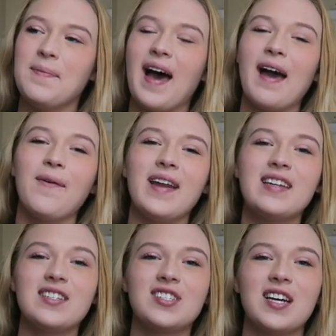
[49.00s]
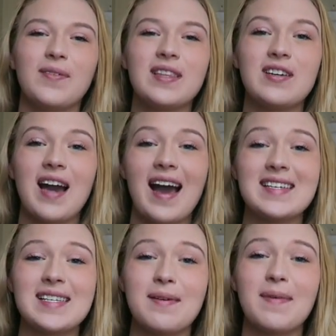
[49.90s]
but I wanted to share with you
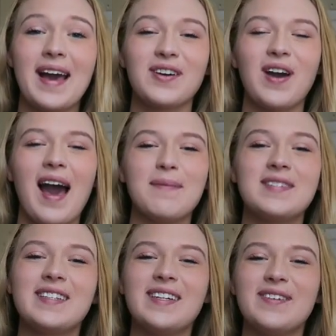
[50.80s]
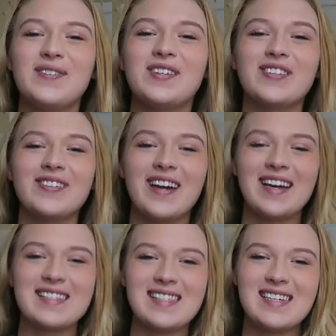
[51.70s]
guys some of my absolute
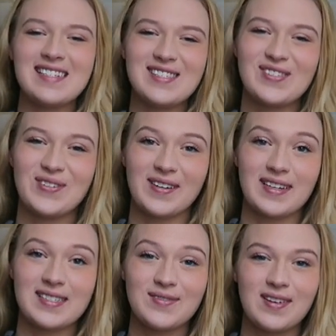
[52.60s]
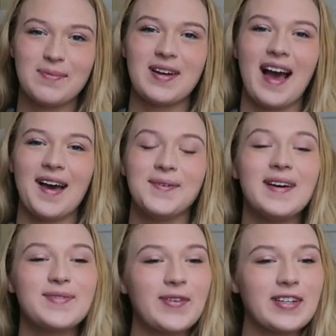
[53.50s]
craziest stories from when I
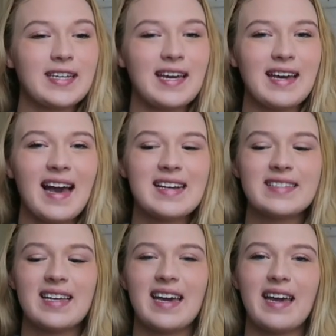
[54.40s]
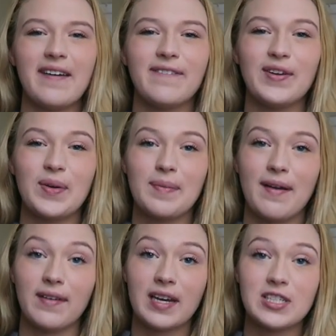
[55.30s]
was working as a food and
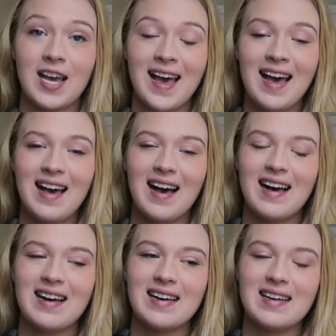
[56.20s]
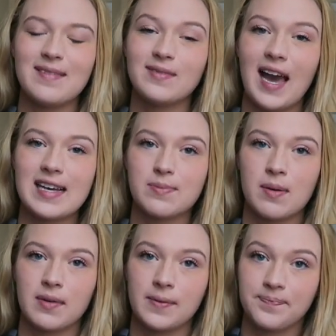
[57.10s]
beverage um, cast
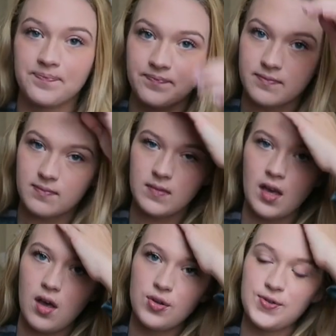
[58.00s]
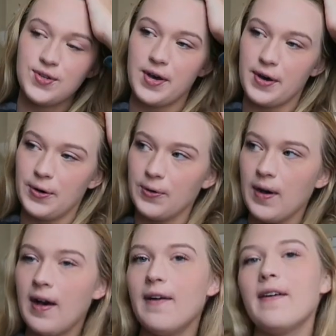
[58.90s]
member.
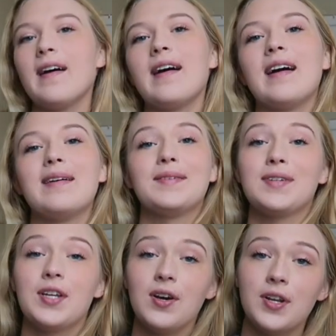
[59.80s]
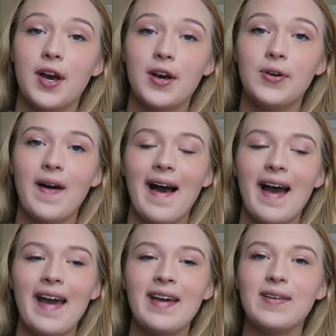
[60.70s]
So um, if you don't know,
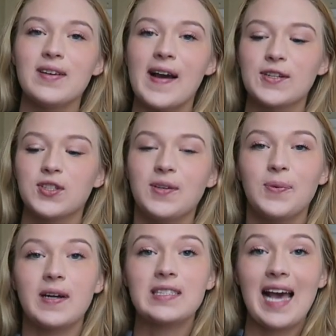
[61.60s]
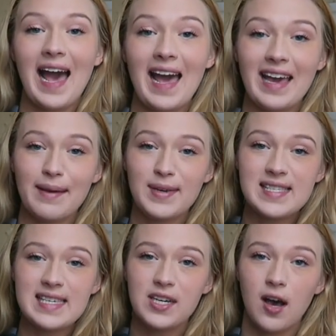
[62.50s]
I actually worked at ABC